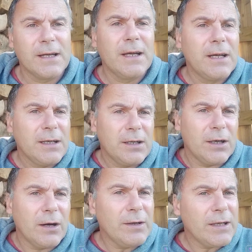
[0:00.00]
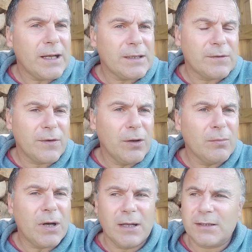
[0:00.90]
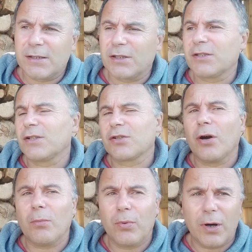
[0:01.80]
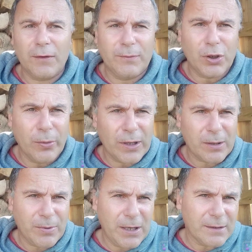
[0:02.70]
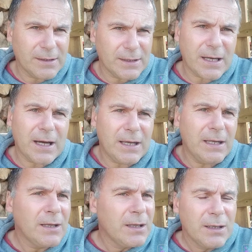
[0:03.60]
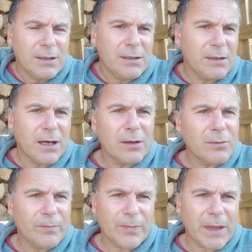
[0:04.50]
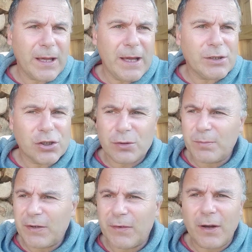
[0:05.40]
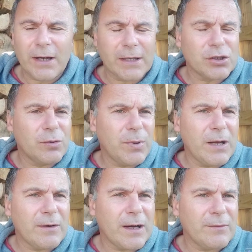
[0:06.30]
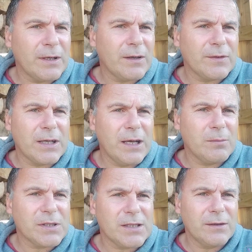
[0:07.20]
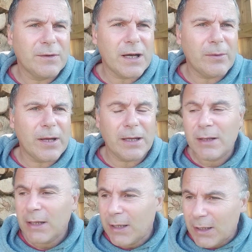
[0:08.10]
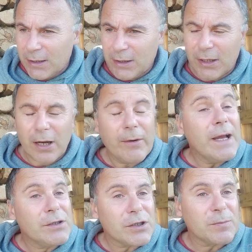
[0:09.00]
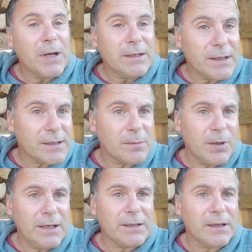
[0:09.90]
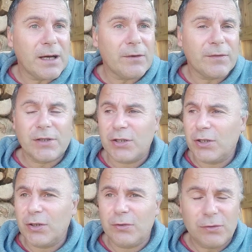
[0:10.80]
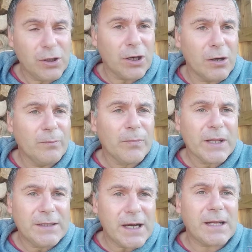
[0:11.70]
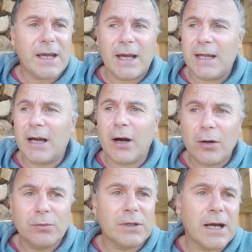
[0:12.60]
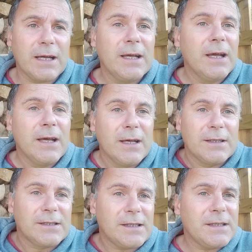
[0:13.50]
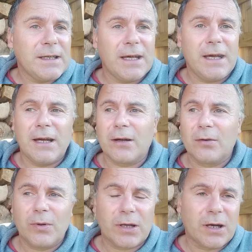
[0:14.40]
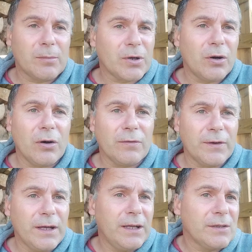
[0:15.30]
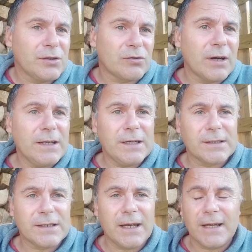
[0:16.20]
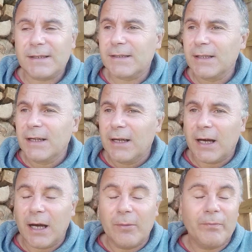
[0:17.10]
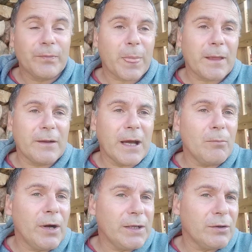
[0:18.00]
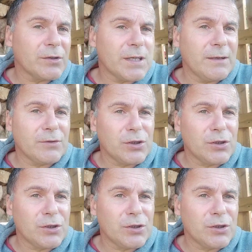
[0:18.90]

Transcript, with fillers: you know, in the next few months, just to top what I'm doing up here today, you know, it should be fine. I should be able to have enough to keep myself going. You know, it's just being disciplined enough to, you know, dedicate a whole day sitting here with a cup of coffee straightening sticks. Um, that might not sound too